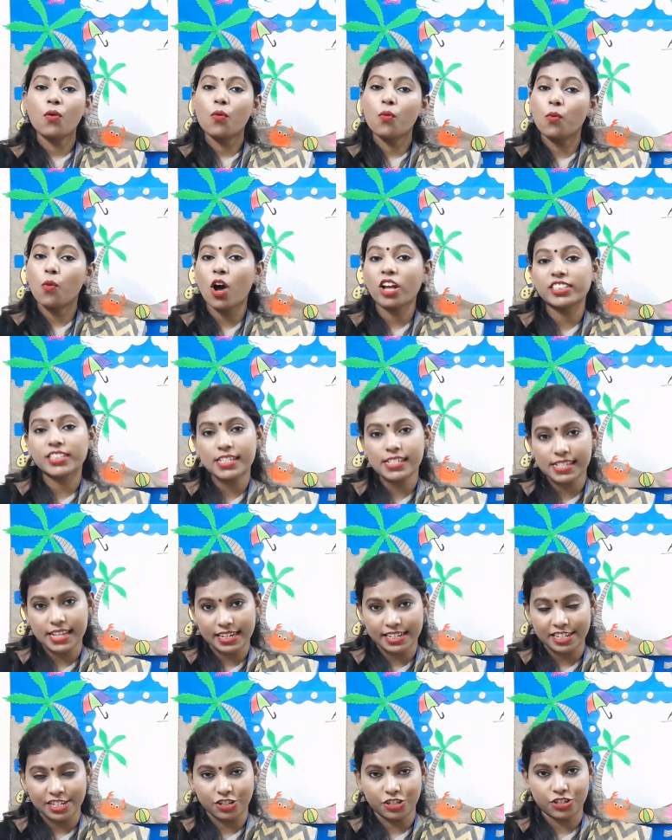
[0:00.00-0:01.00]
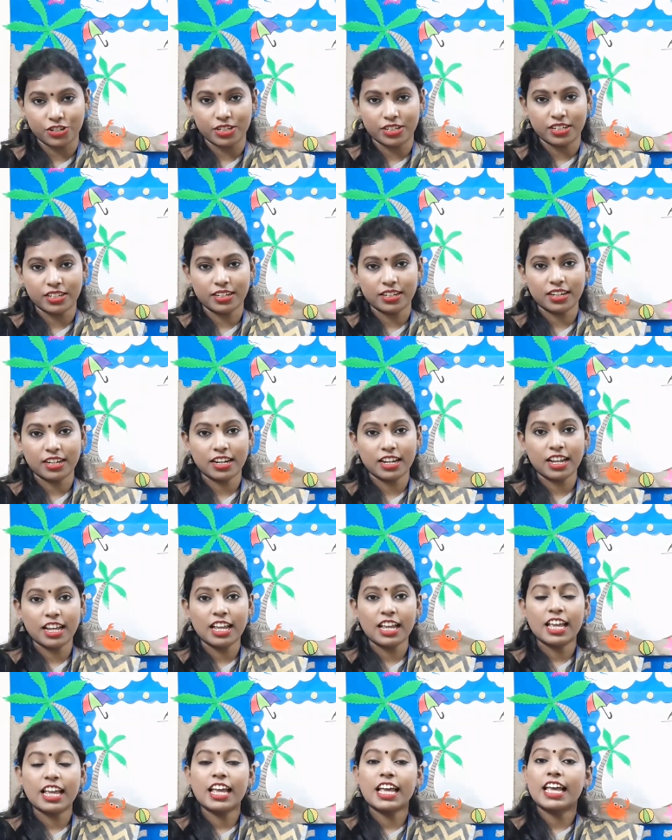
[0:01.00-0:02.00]
What is addition?
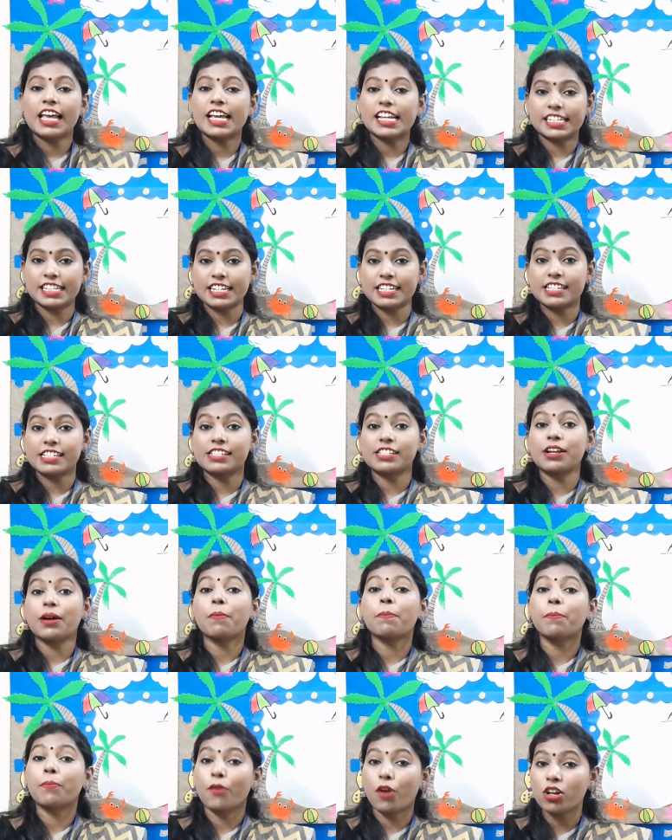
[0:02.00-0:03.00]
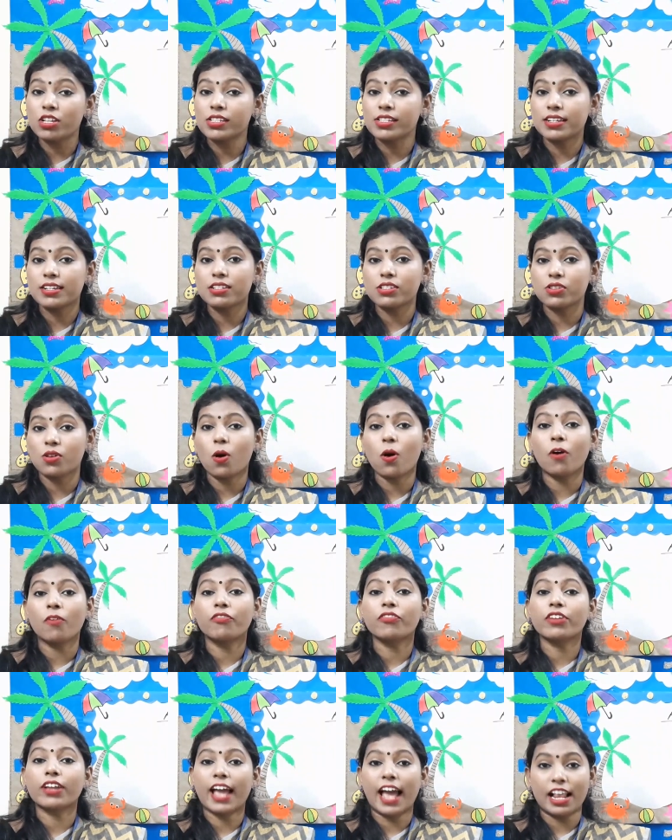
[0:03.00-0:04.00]
It is the process
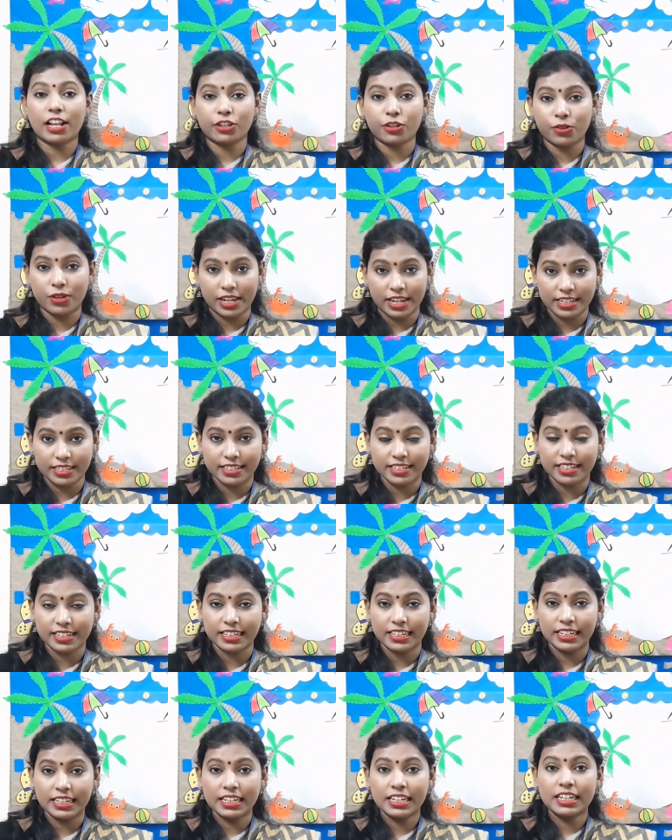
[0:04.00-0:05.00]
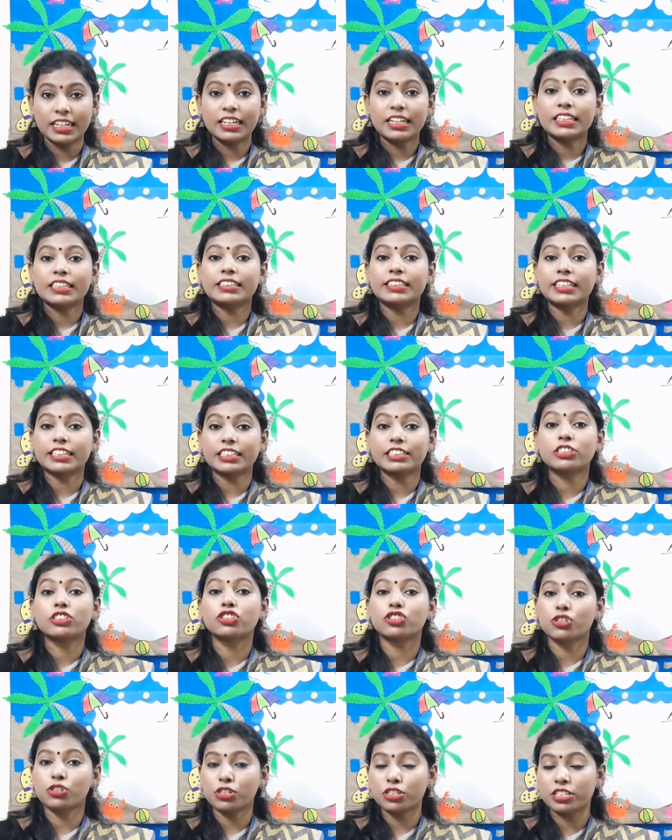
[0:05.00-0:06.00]
of calculating the
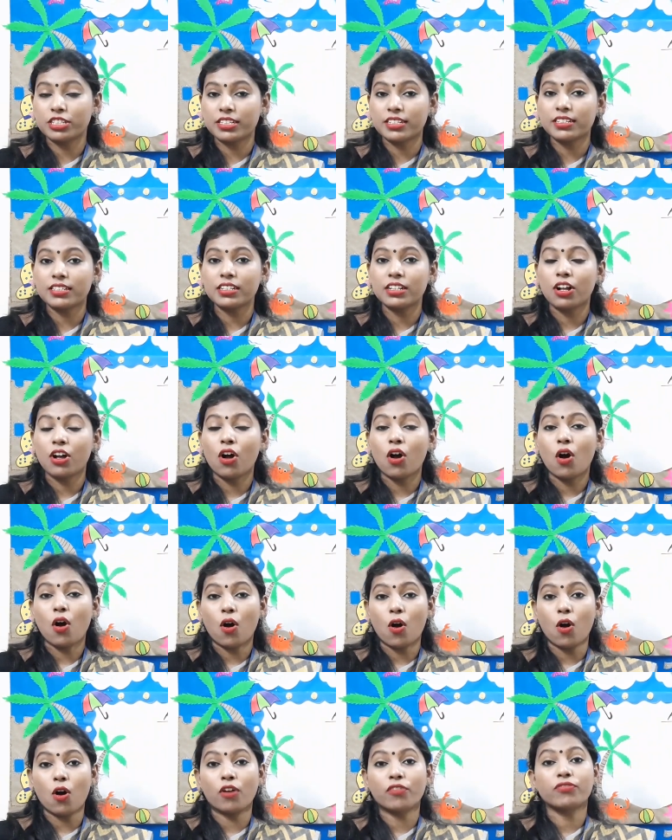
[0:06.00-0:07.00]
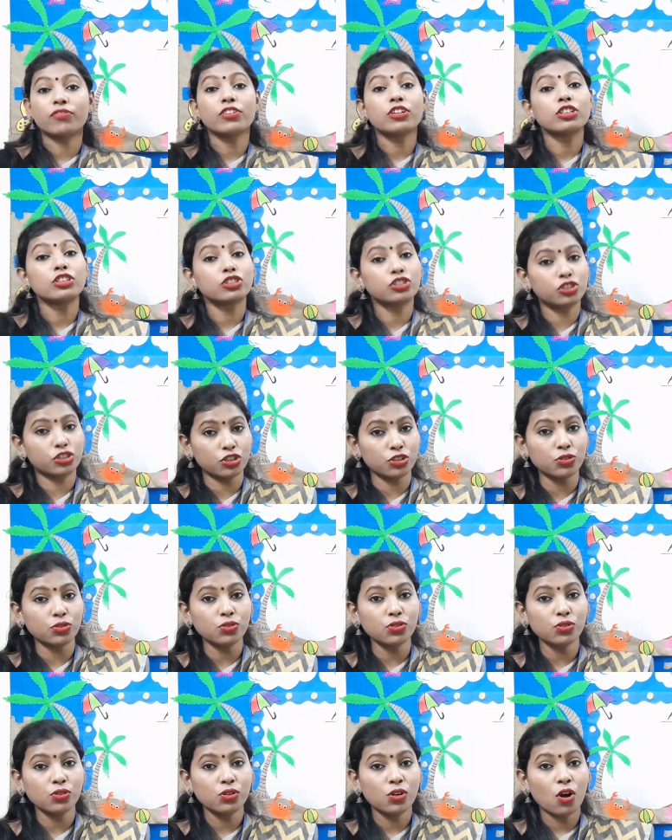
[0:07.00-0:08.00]
total of
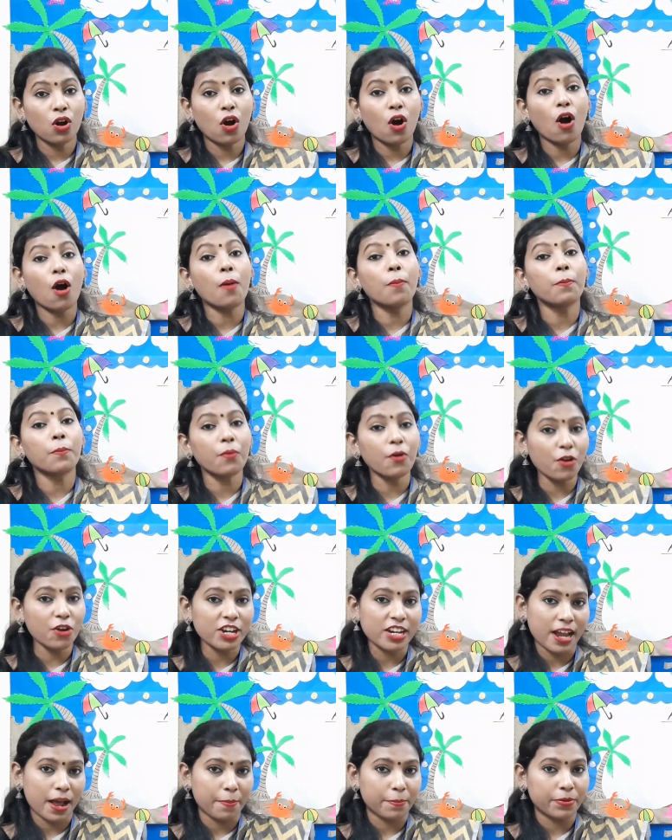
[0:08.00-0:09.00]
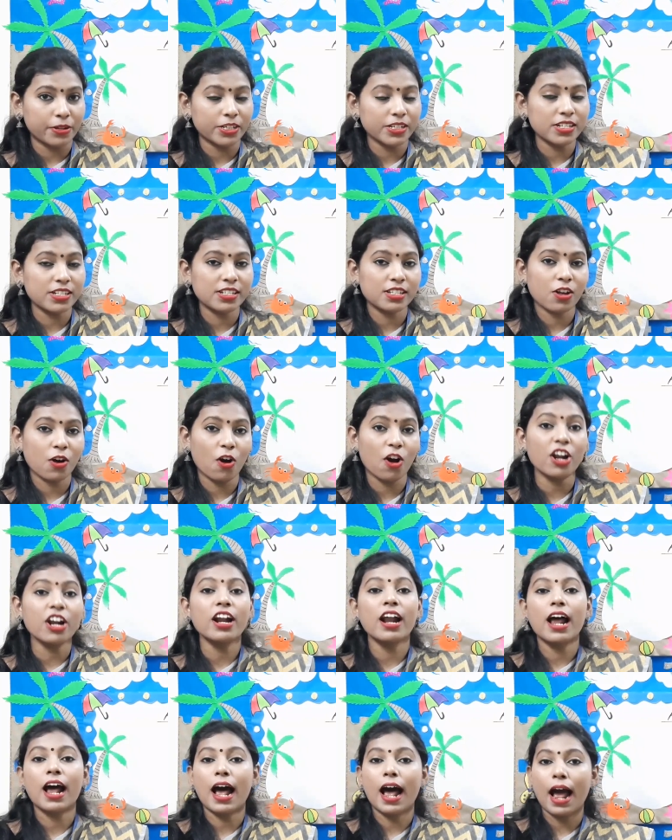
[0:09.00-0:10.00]
two or more numbers
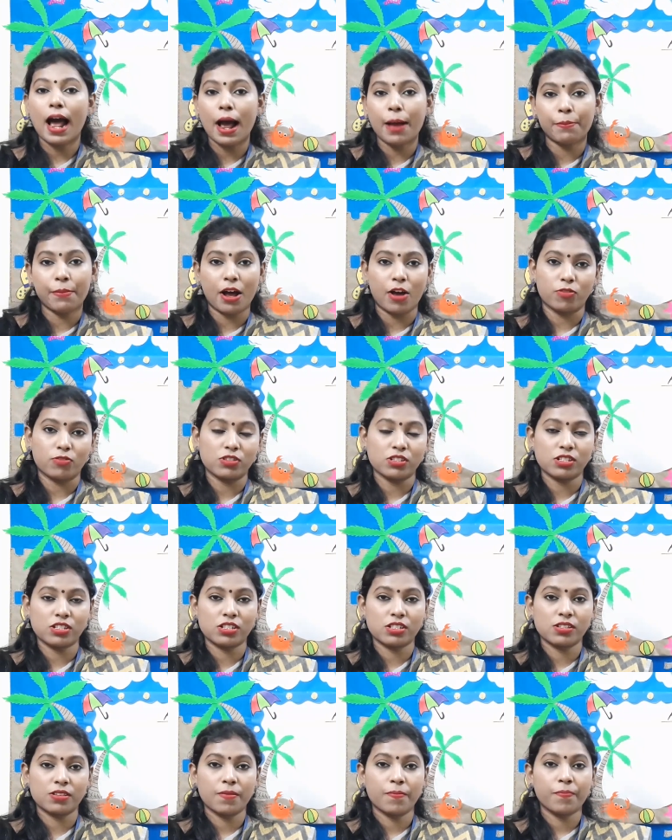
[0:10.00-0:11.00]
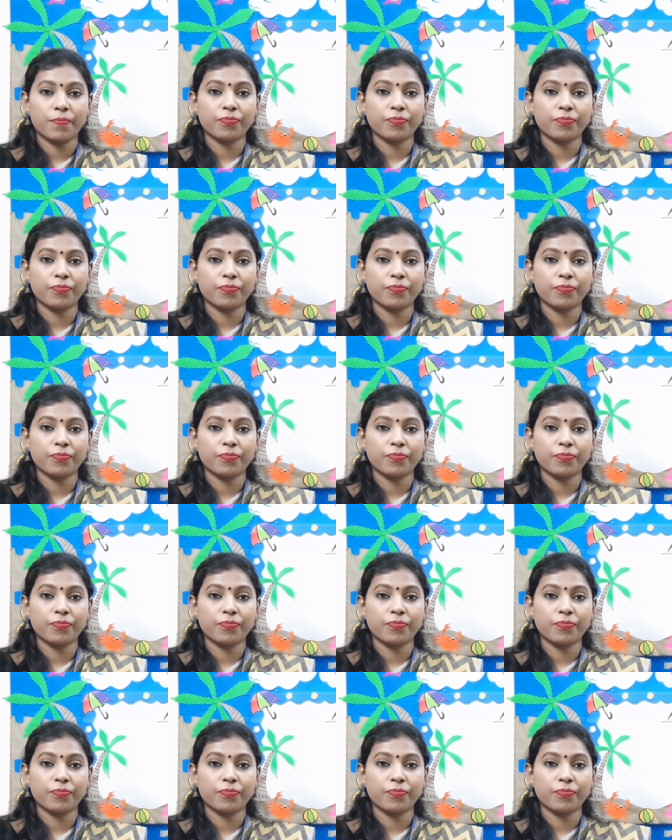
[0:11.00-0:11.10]
or amounts.